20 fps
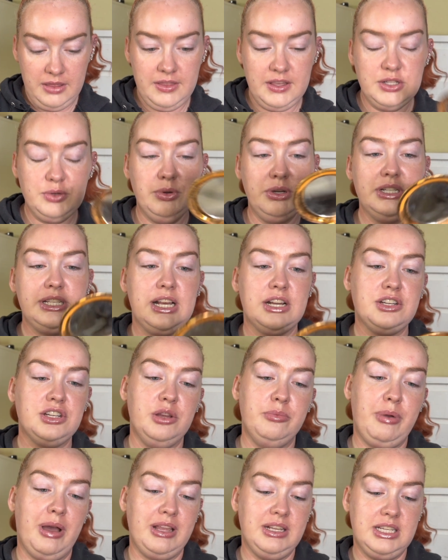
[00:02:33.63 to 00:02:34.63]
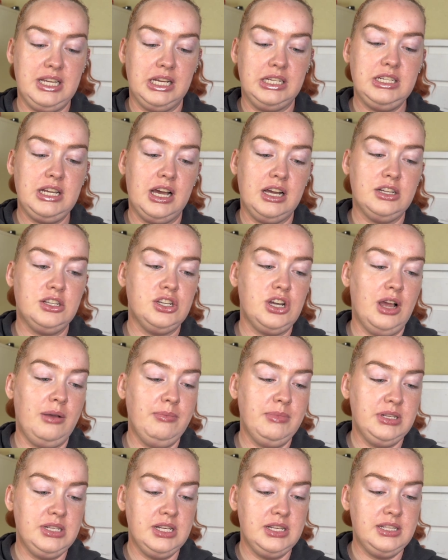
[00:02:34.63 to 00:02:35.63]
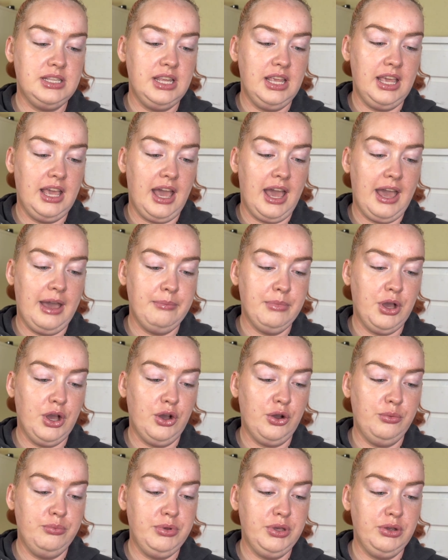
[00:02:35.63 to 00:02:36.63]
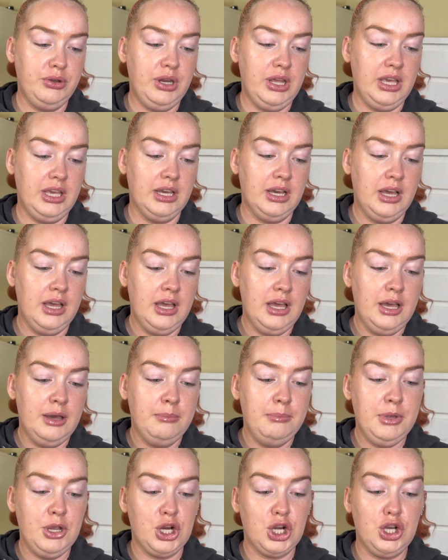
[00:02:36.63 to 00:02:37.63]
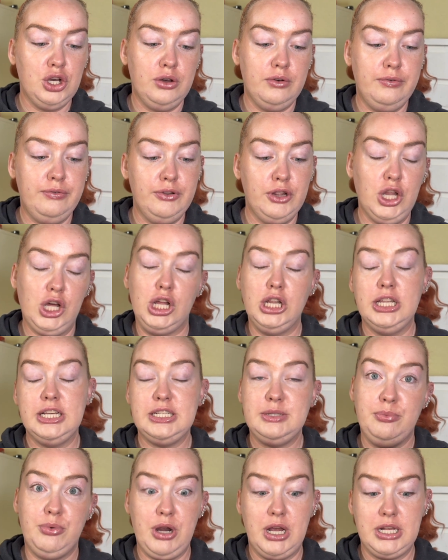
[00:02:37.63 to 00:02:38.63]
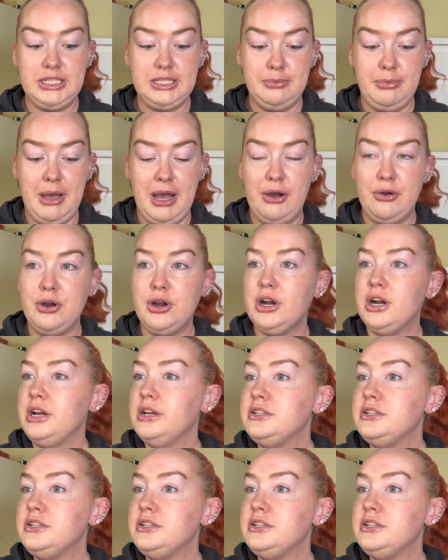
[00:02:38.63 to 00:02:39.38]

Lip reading: This one is actually by TikTok Shop. This is the Mco Beauty Miracle Flawless Pressed Powder.